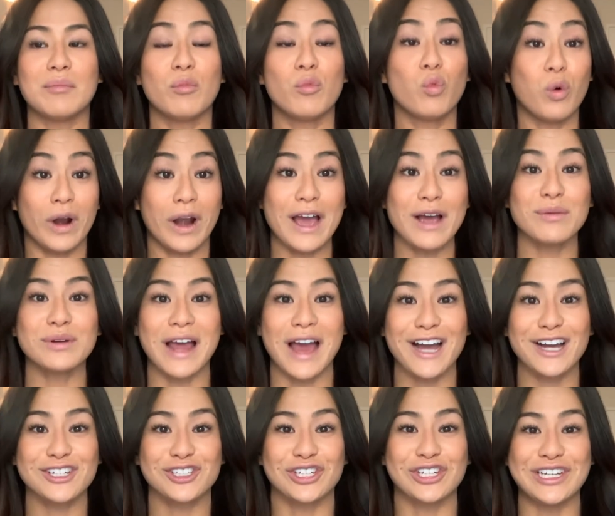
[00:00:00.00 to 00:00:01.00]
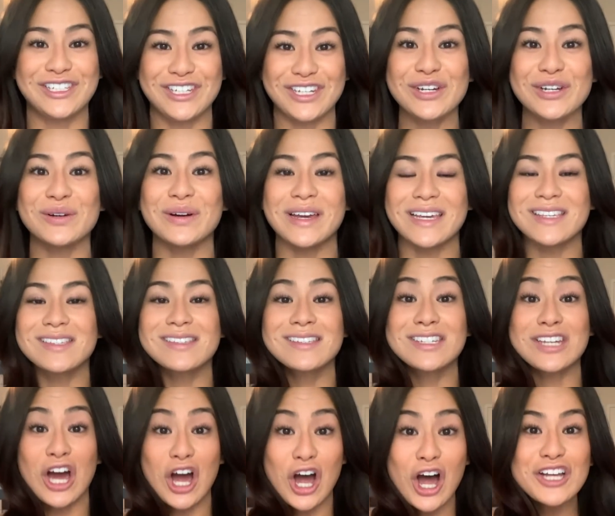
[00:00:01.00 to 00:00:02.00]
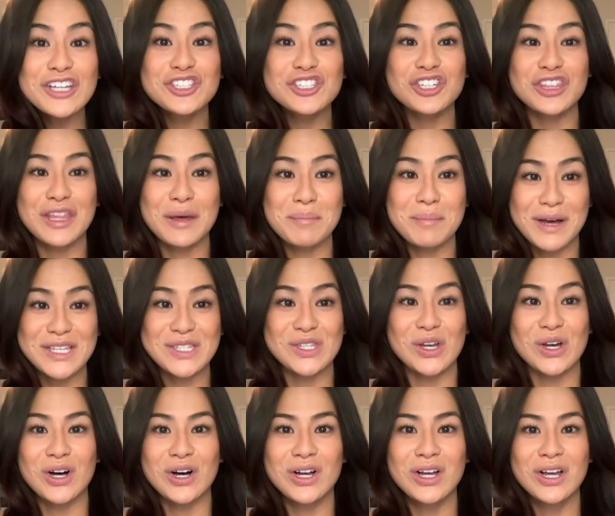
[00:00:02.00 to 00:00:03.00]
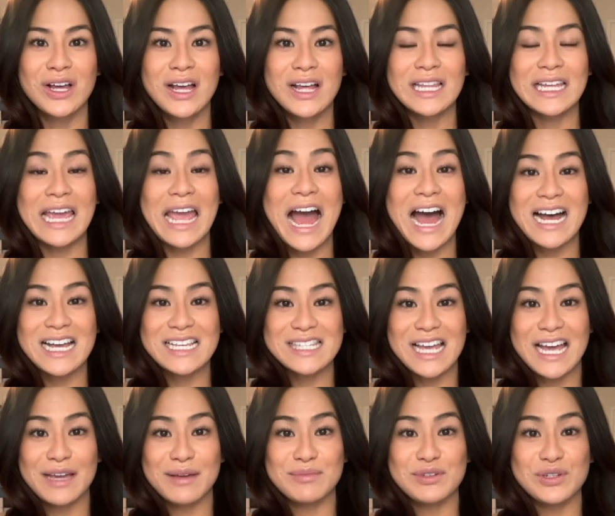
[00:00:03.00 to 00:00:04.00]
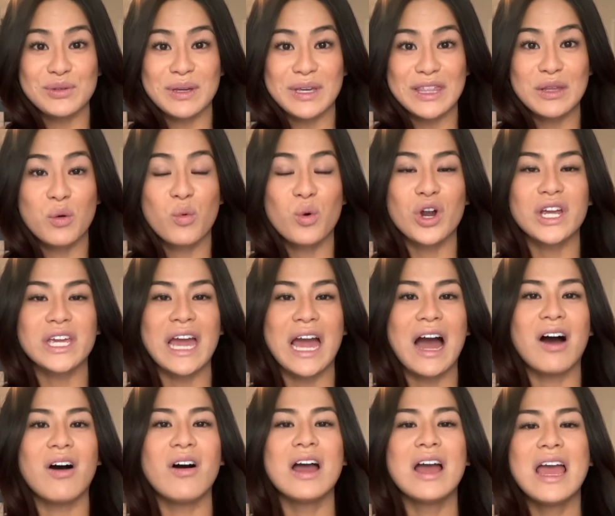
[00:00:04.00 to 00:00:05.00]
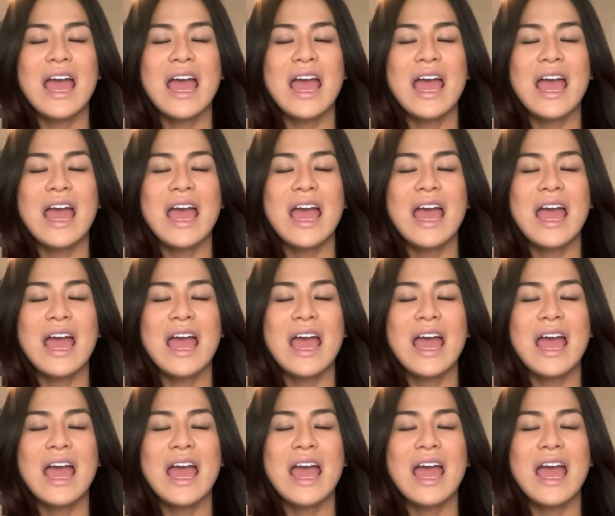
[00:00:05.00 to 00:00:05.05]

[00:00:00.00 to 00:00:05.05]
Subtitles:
What I would actually do is touch the muscle, like as I'm doing the workout.